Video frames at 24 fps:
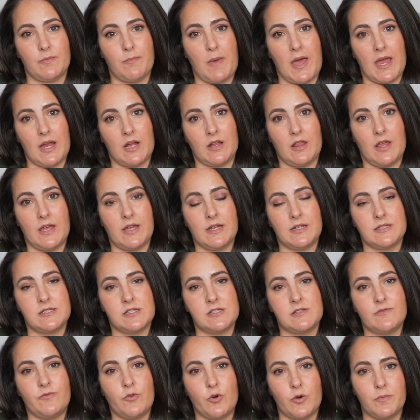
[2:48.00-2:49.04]
my clients
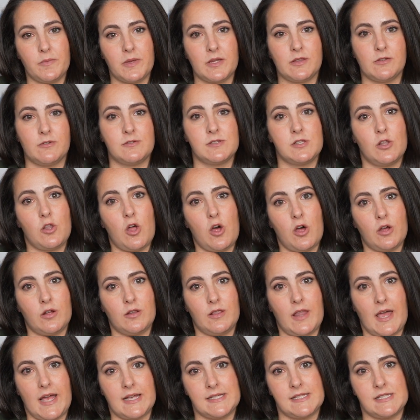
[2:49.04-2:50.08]
is forming those
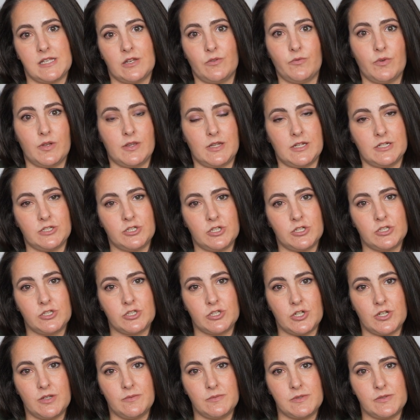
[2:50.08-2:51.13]
long-lasting
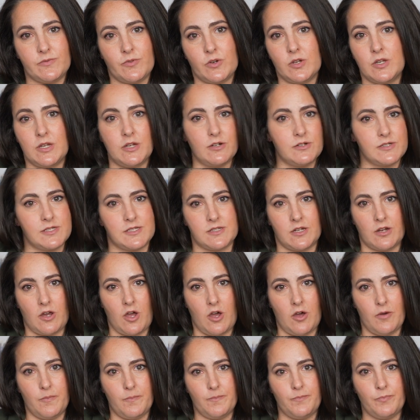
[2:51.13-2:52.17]
relationships for years to
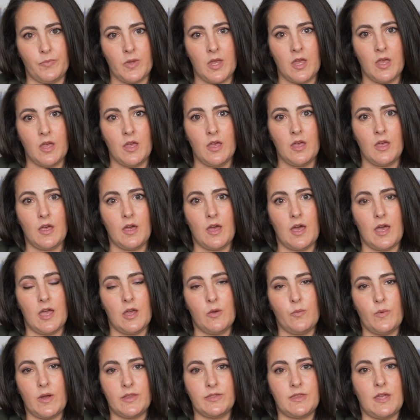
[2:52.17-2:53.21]
come.
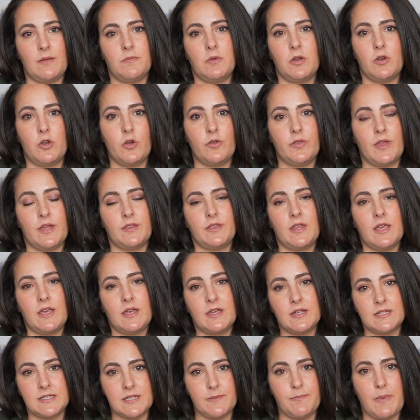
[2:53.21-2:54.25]
I want them to know that they
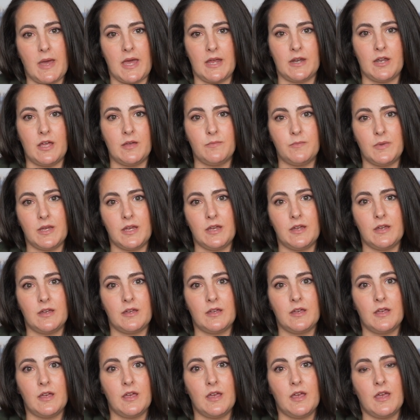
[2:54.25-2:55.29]
can depend on me
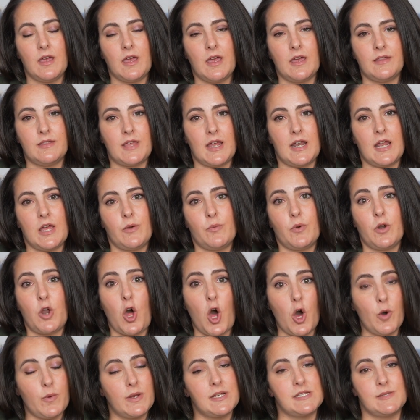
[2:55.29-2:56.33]
and that I would
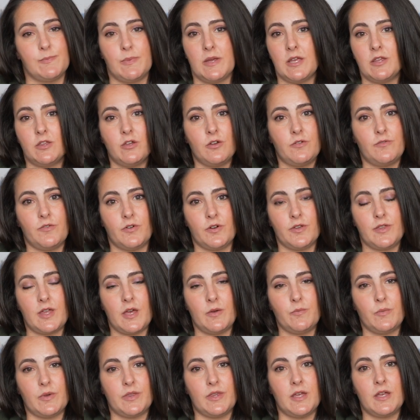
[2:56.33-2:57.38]
always be there for
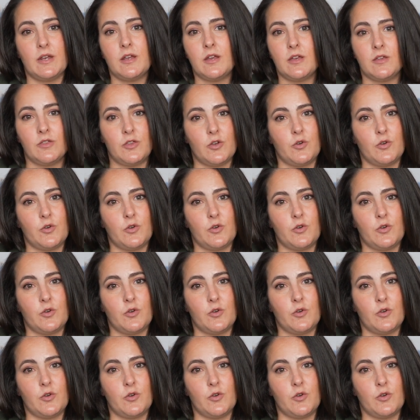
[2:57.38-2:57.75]
them with any of